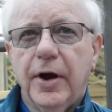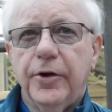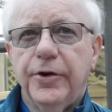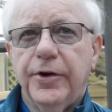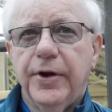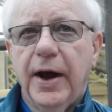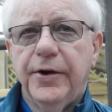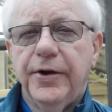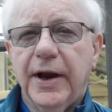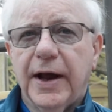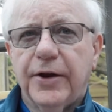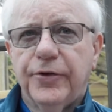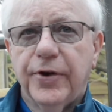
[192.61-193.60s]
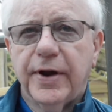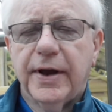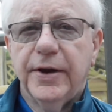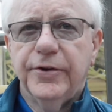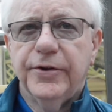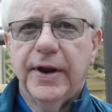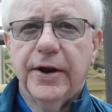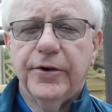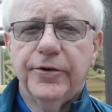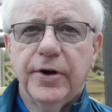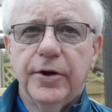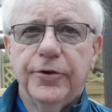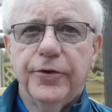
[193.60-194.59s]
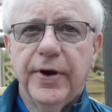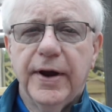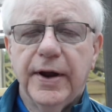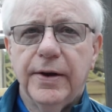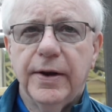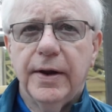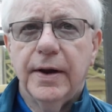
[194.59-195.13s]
on an electric international train.